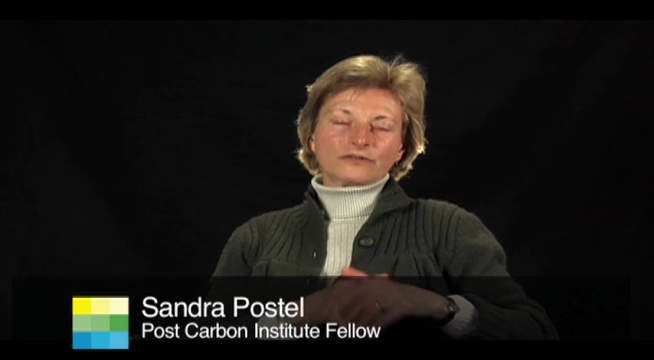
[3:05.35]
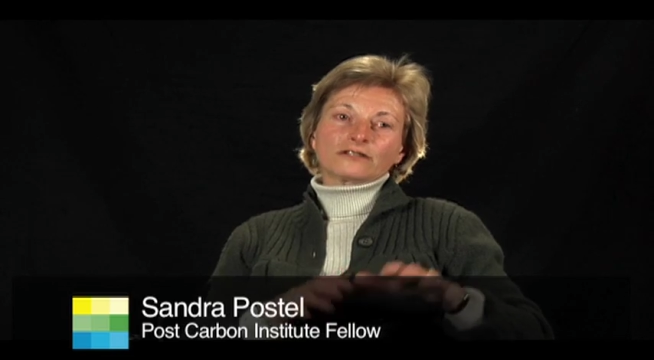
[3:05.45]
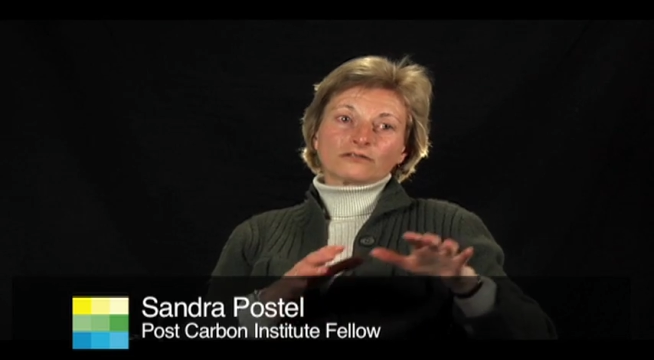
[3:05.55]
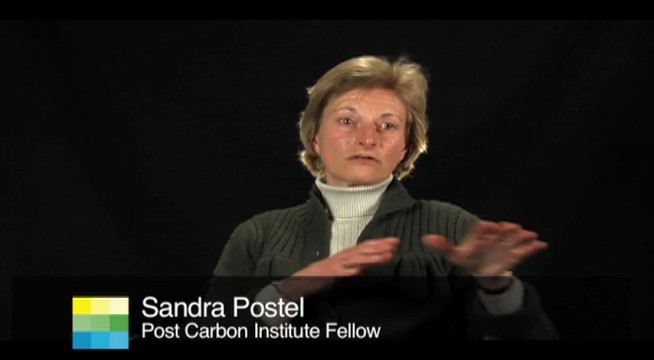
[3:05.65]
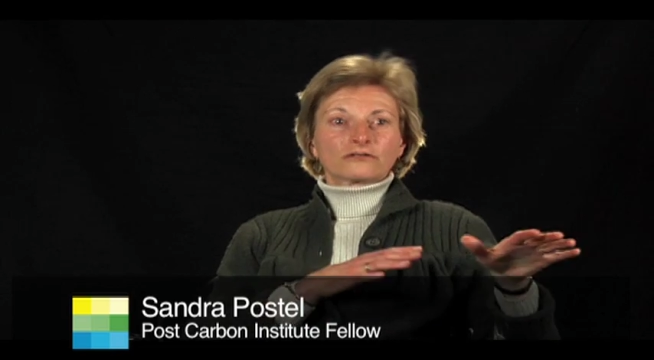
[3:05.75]
We
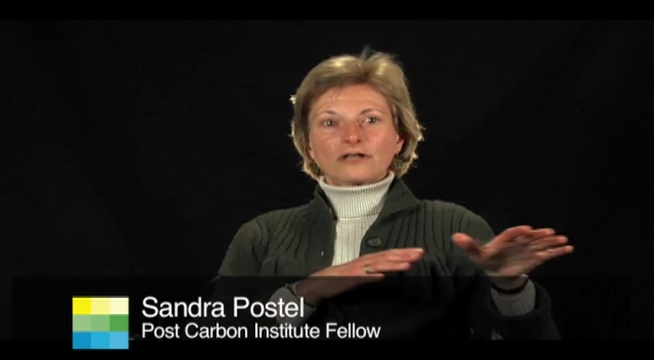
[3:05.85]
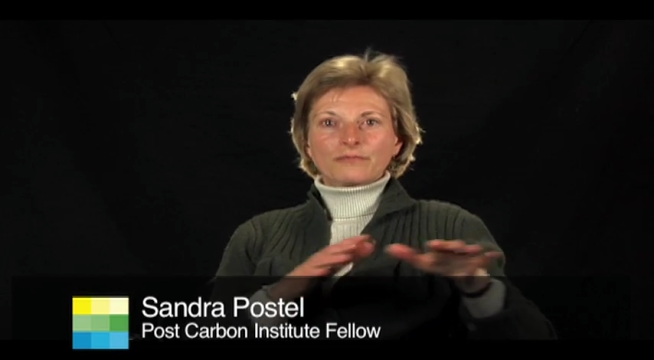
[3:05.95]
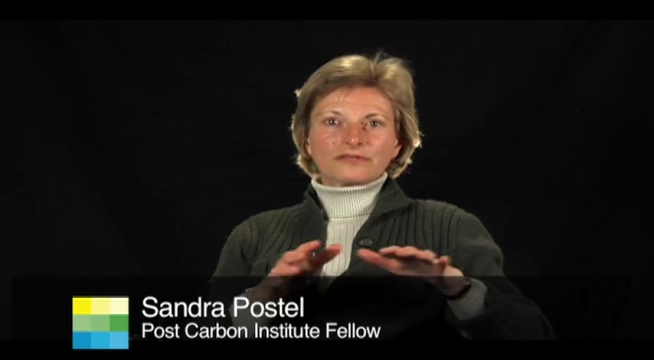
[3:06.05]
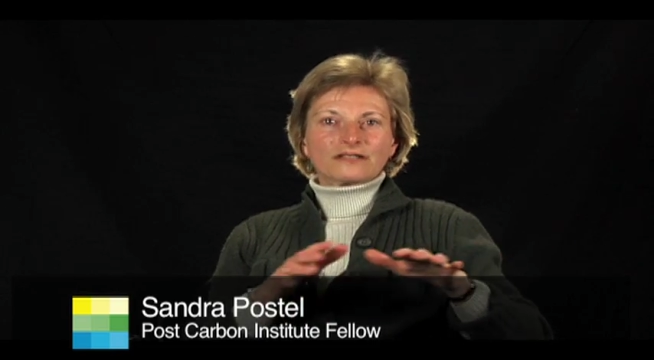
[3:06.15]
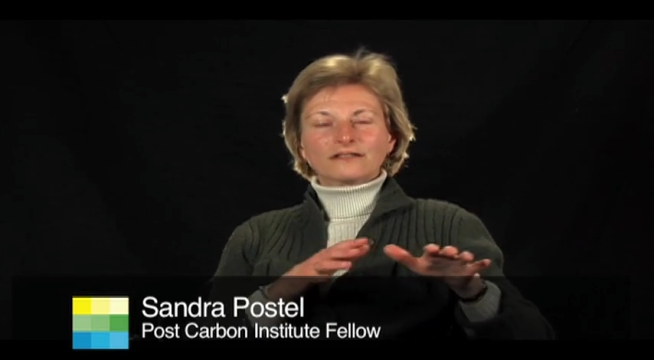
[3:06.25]
can grow
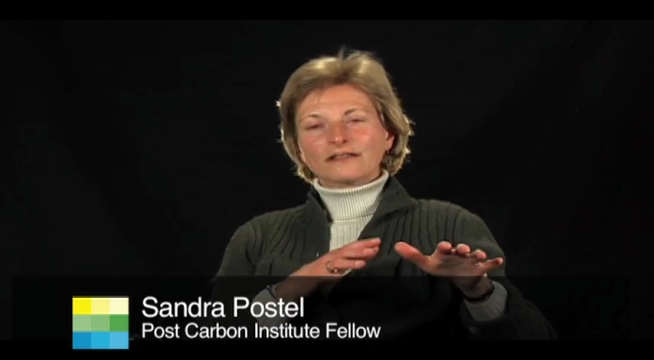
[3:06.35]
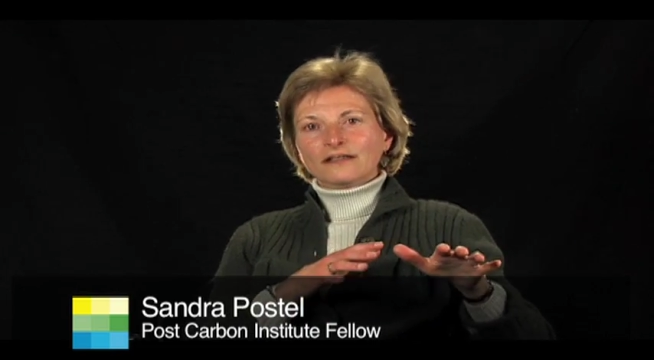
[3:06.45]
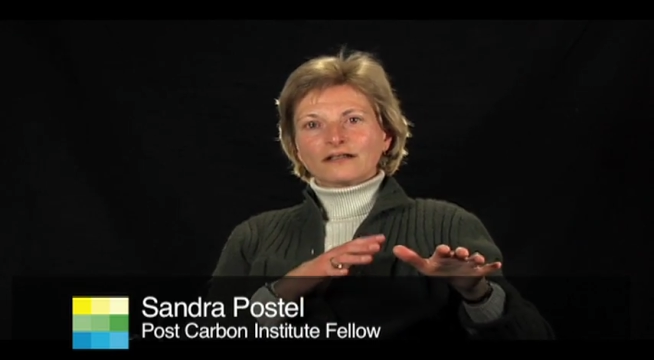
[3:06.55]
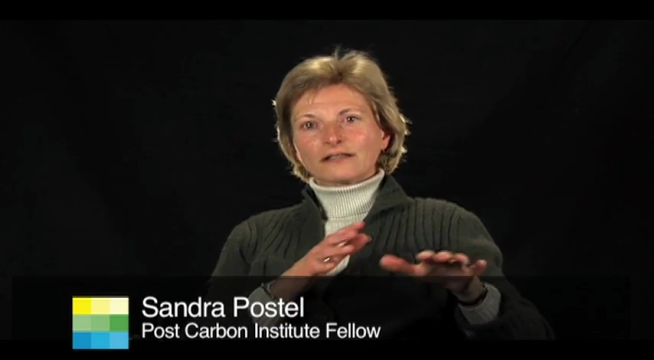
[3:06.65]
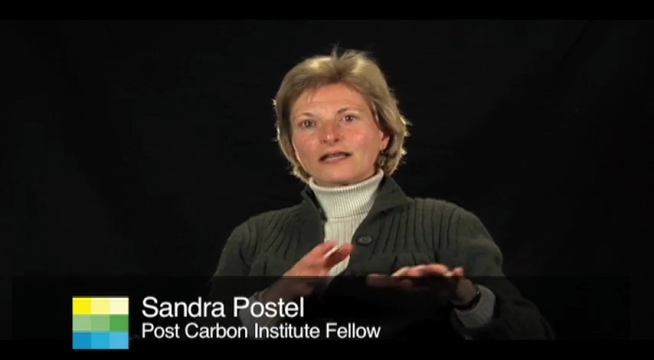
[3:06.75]
crops in
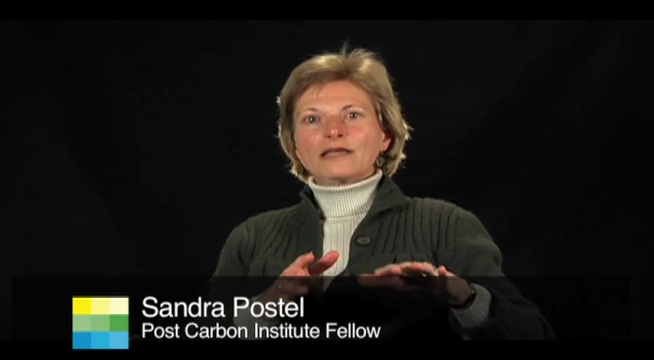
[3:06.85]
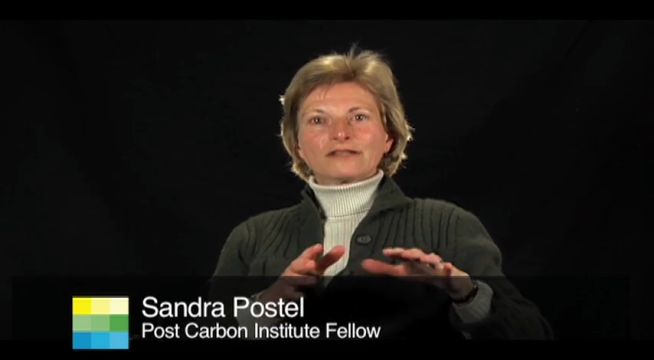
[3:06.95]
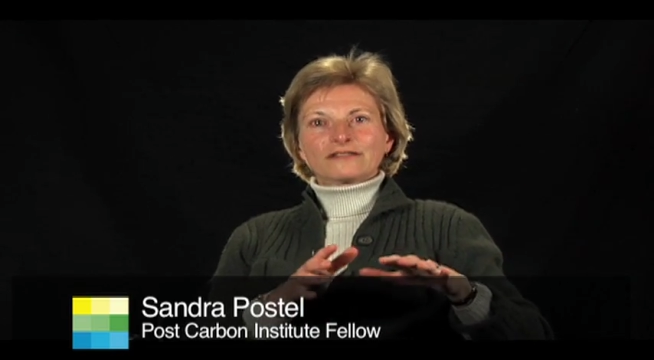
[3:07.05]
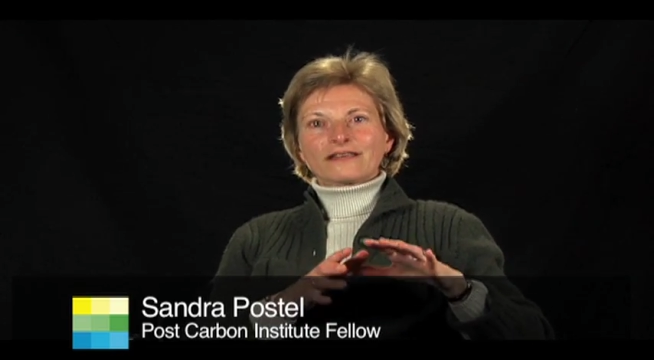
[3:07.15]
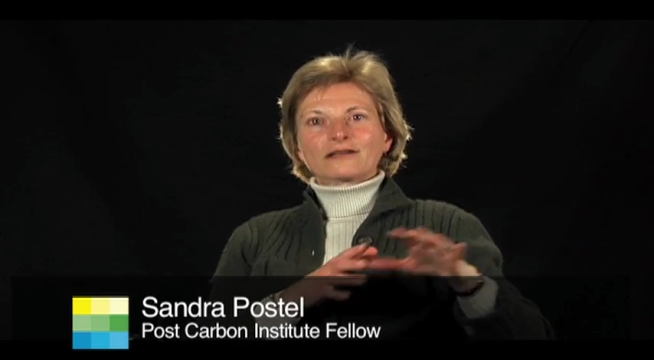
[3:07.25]

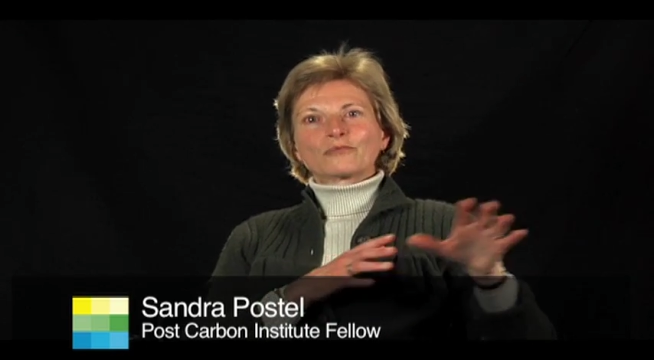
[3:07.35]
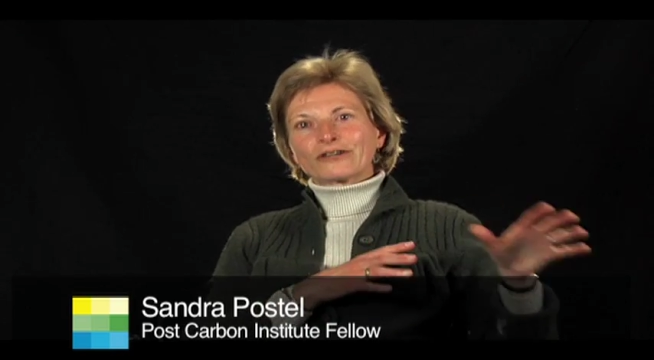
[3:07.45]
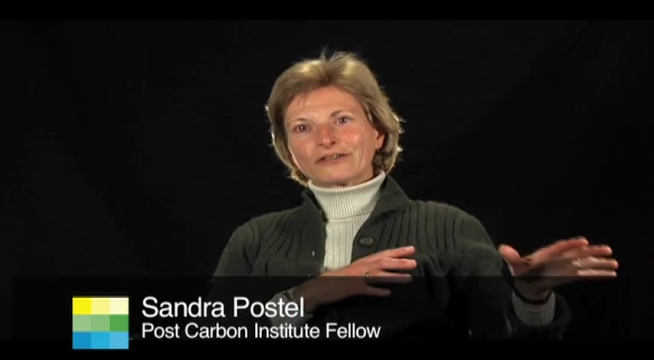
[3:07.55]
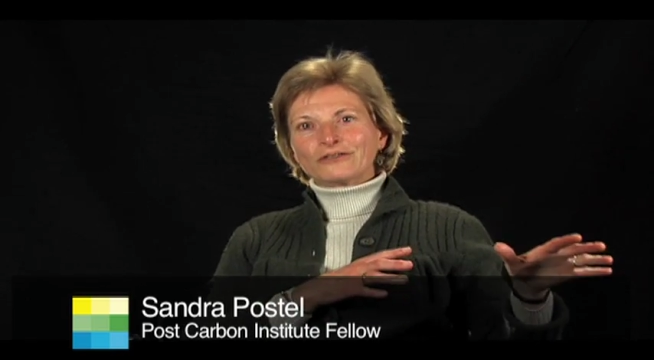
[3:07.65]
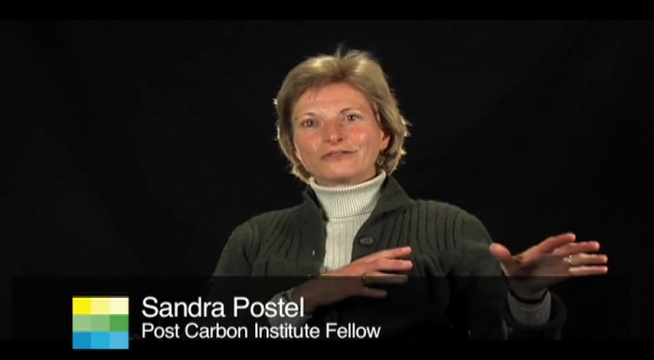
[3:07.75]
climates that are
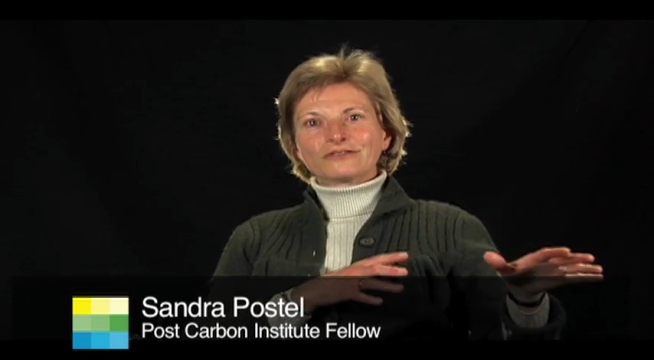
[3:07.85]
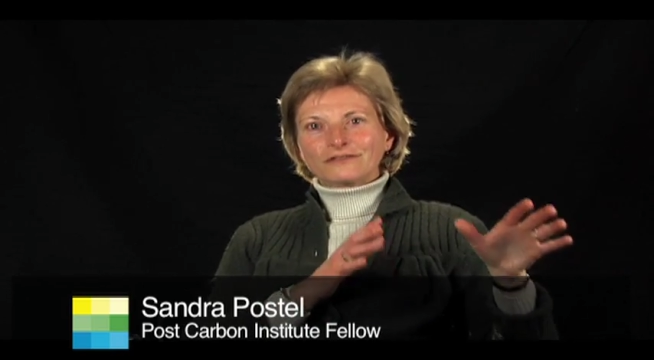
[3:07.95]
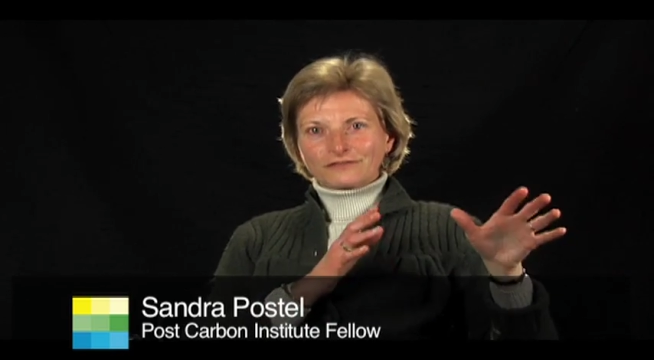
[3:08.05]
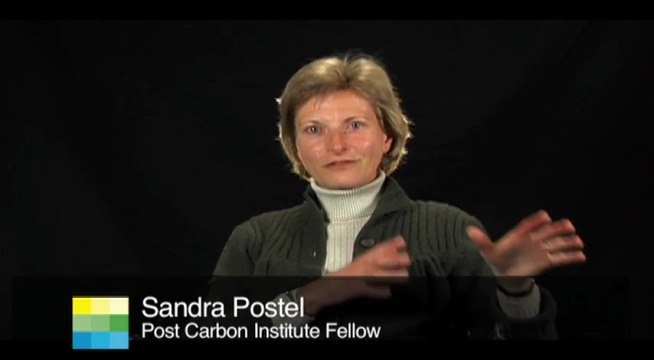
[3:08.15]
more conducive